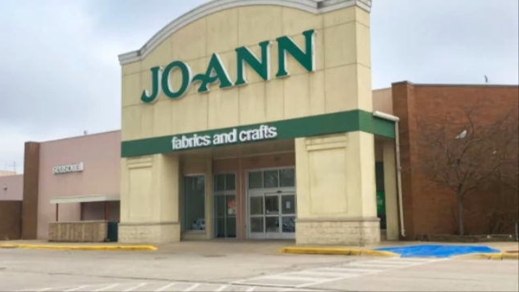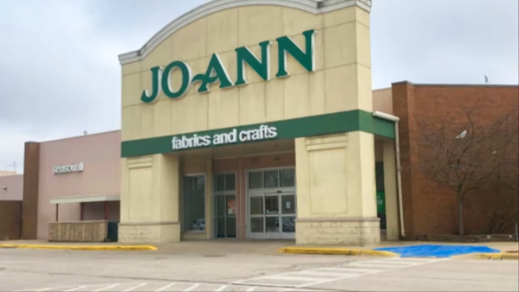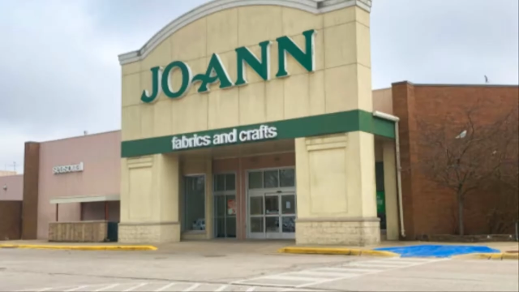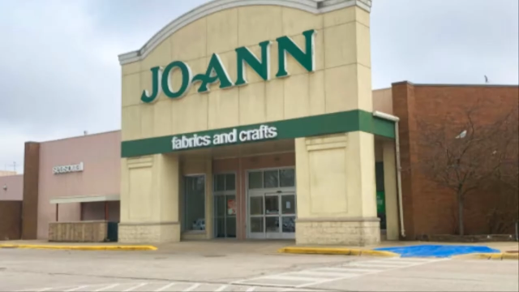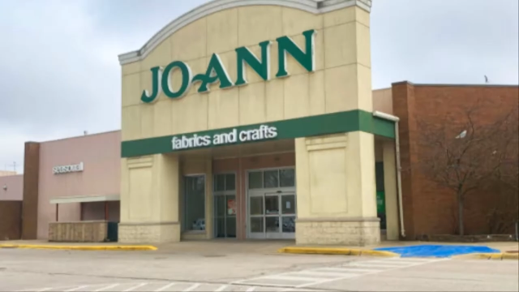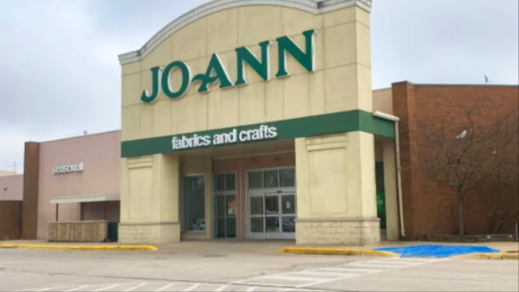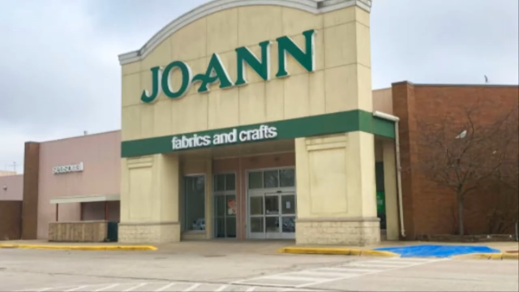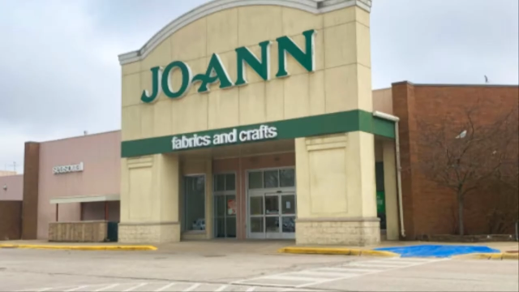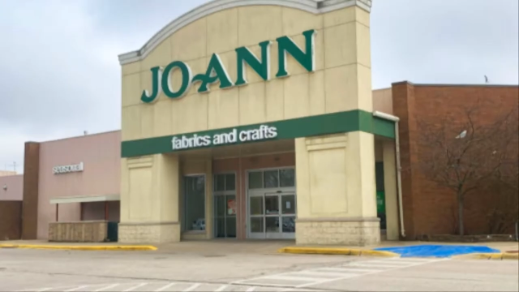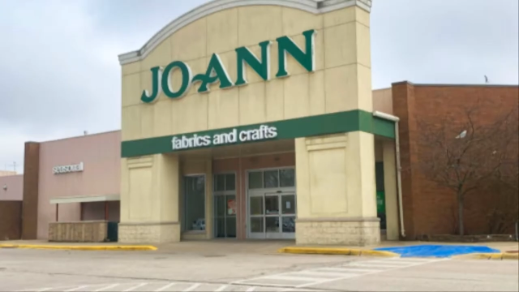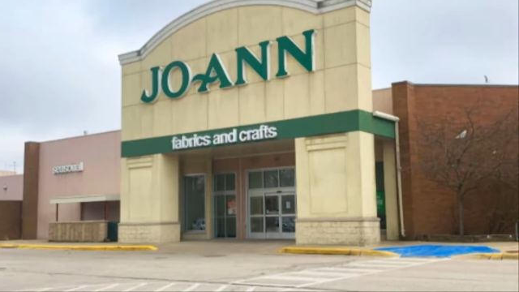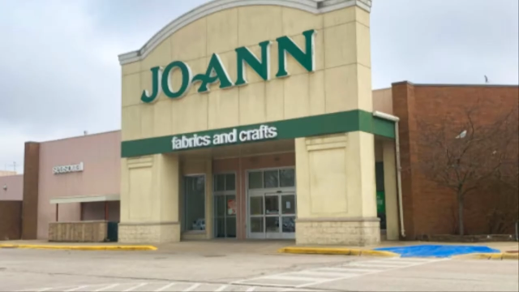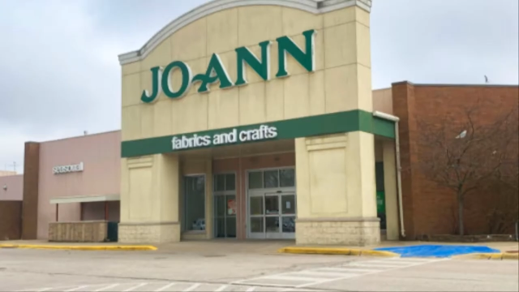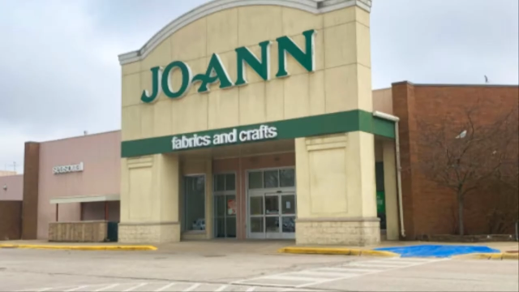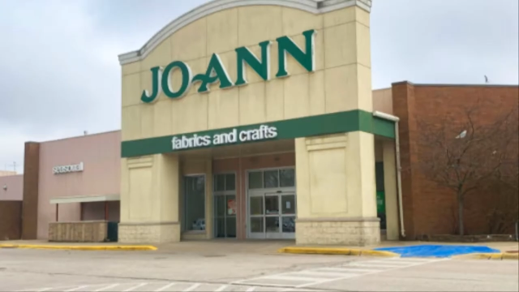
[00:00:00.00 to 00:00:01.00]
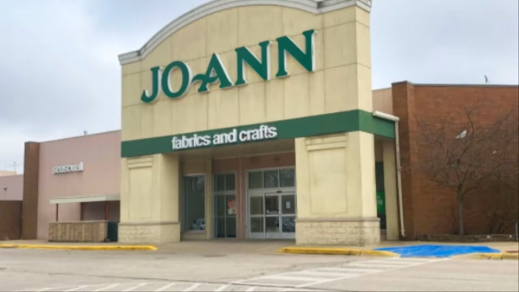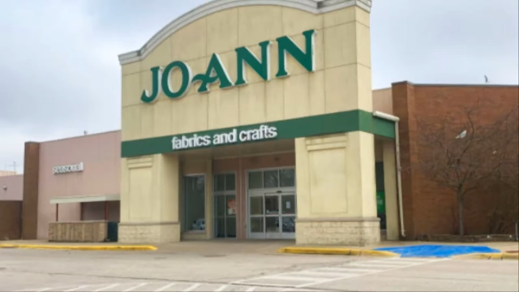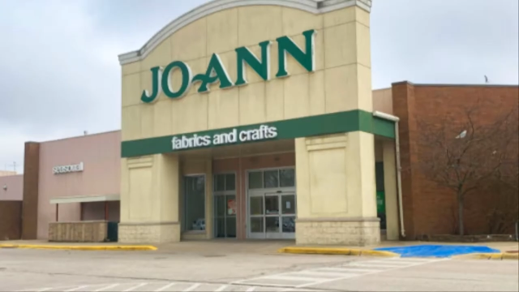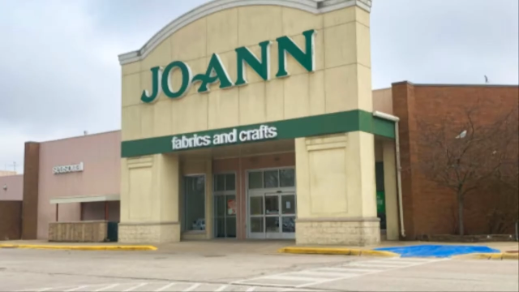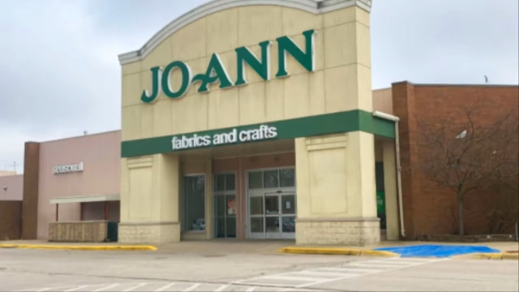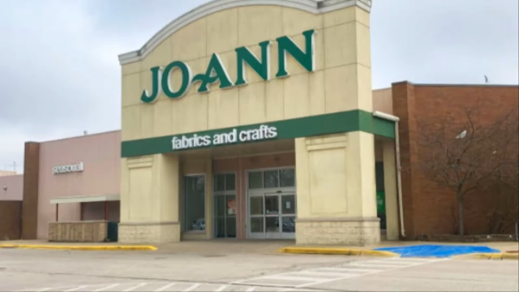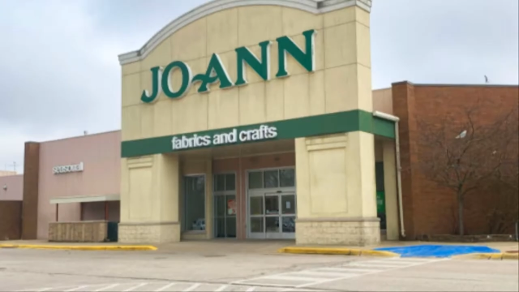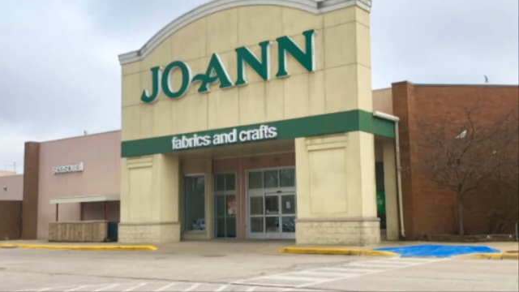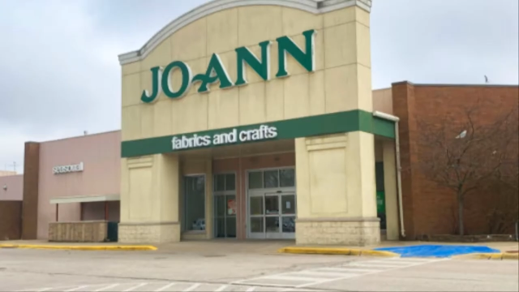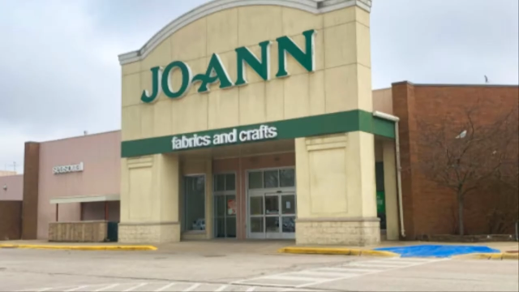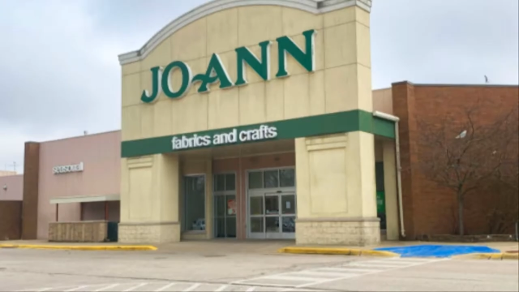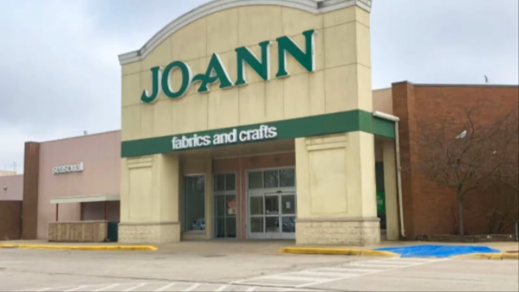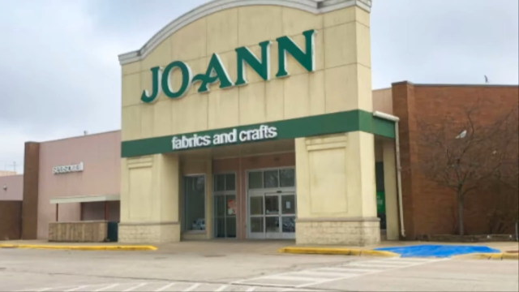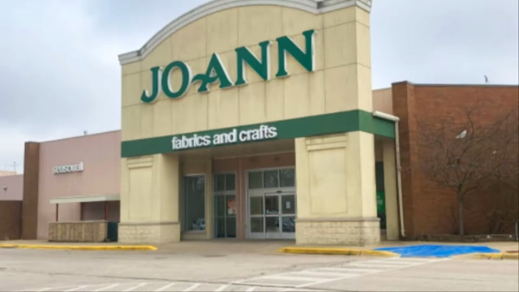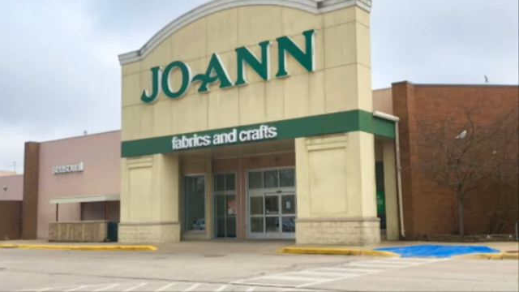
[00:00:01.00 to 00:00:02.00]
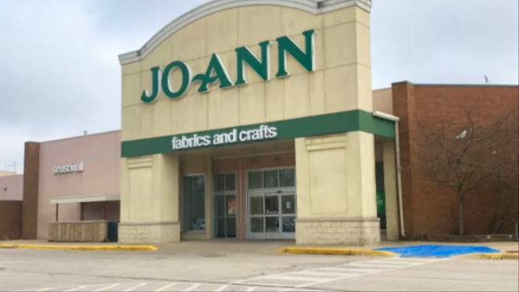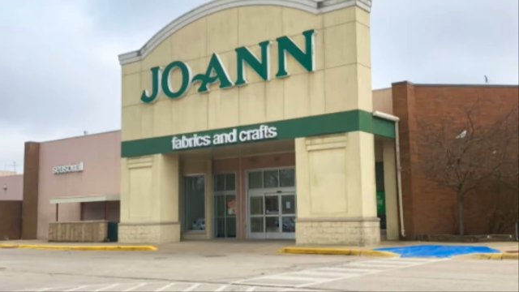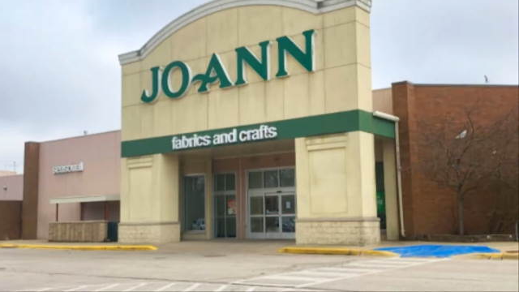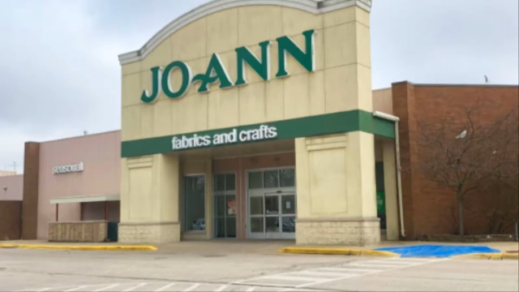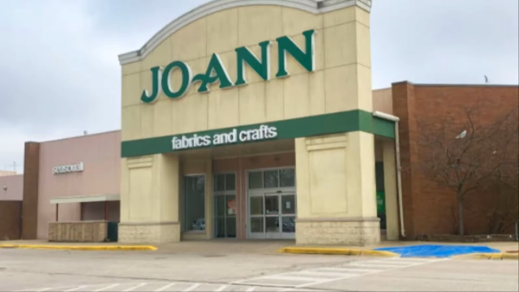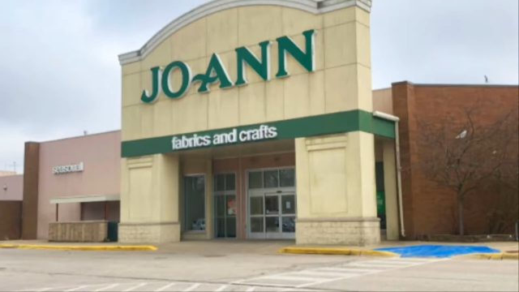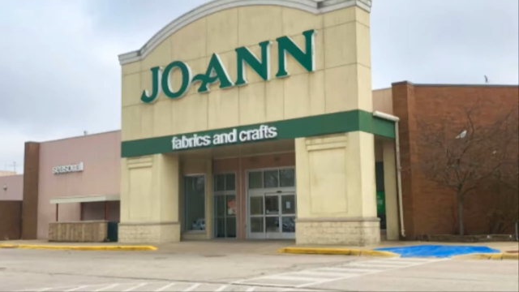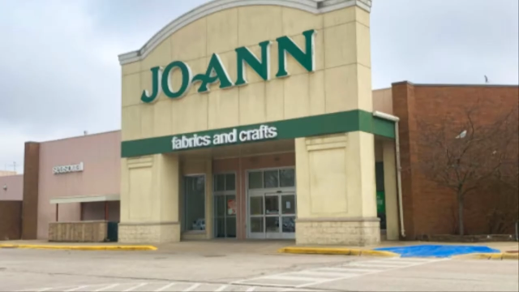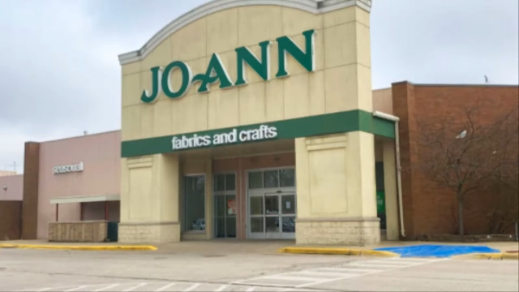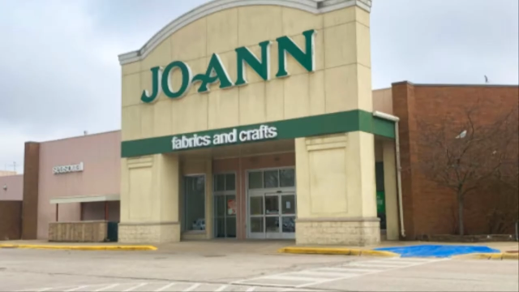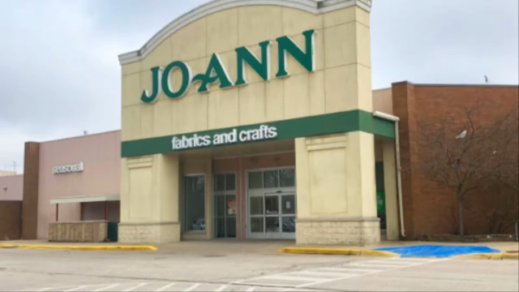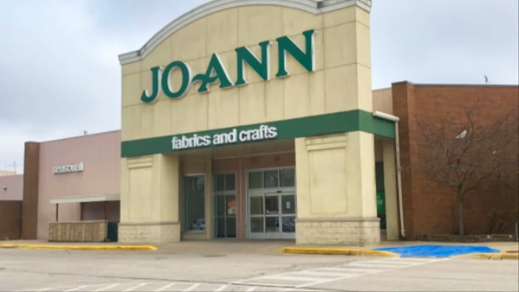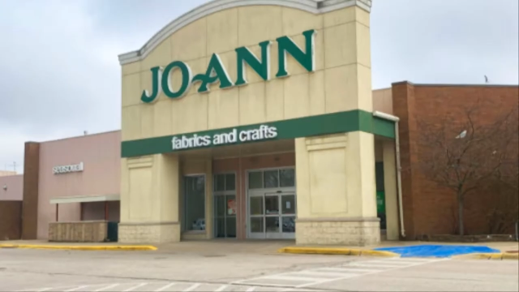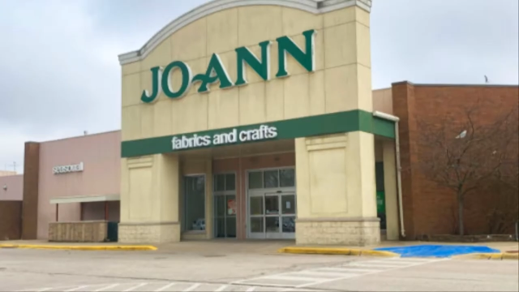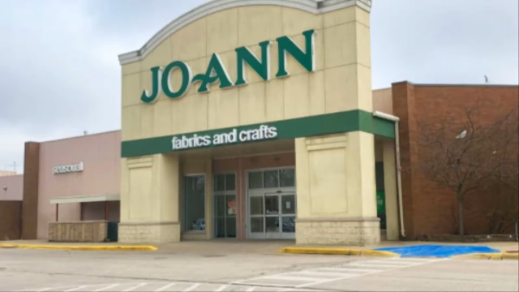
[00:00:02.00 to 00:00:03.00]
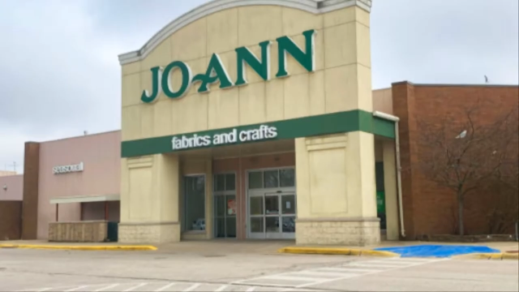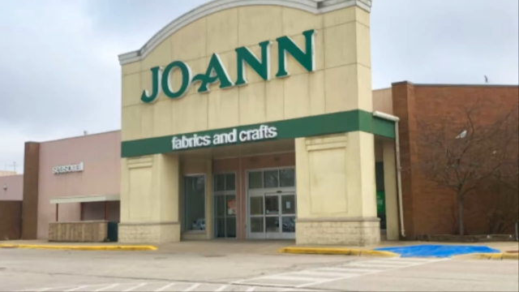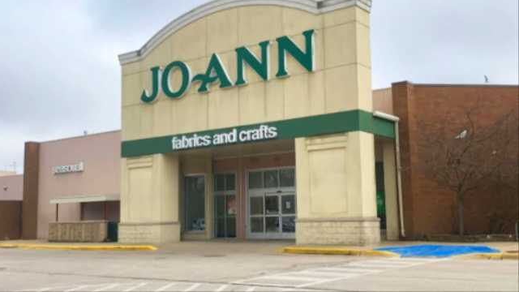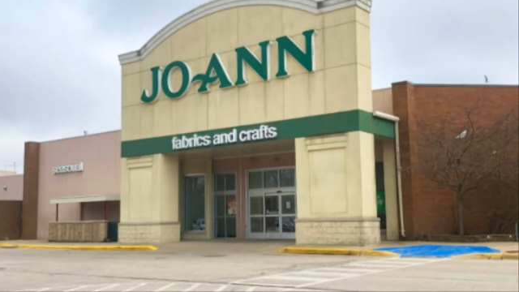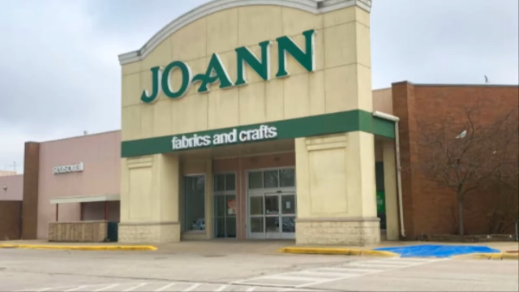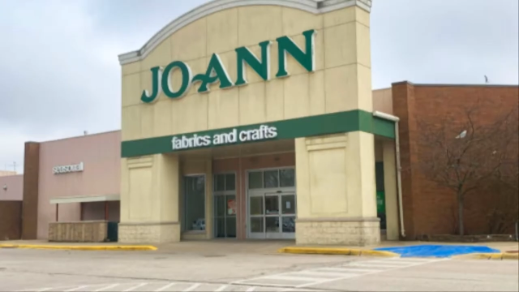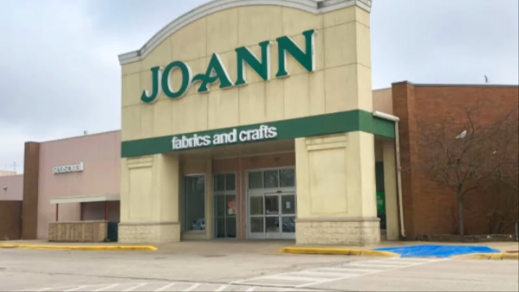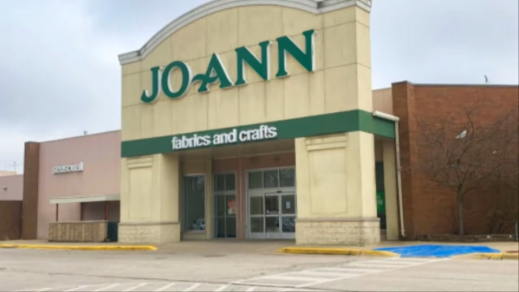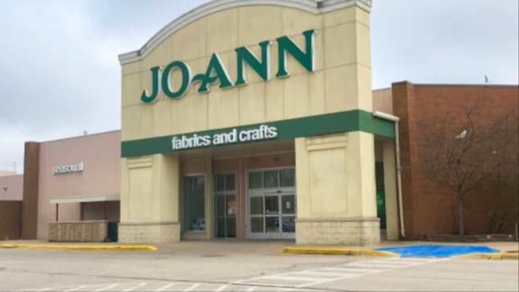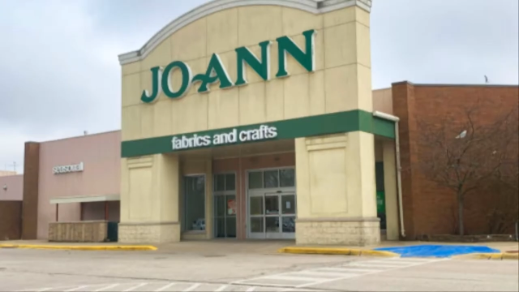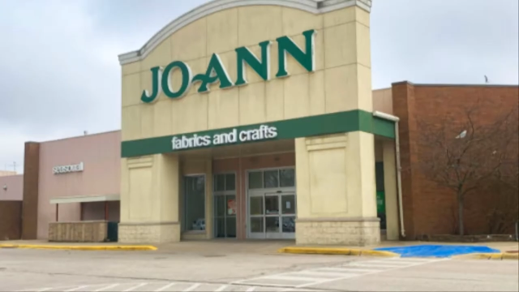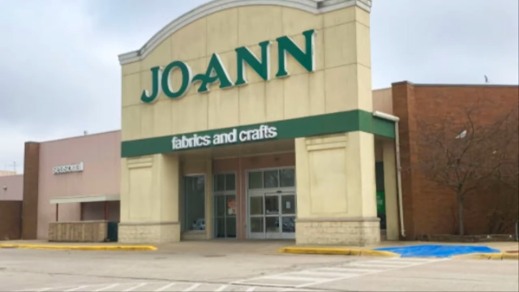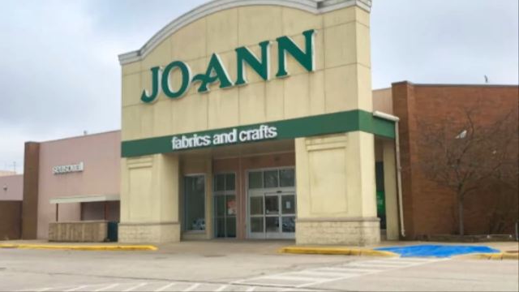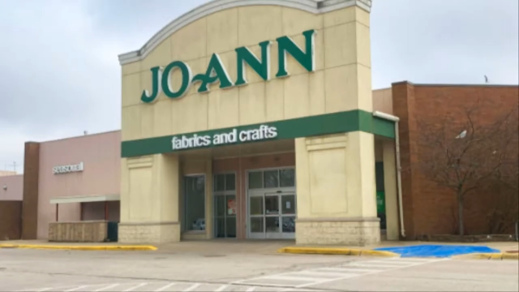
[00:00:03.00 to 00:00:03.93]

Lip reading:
No face is visible, so there are no lips to read.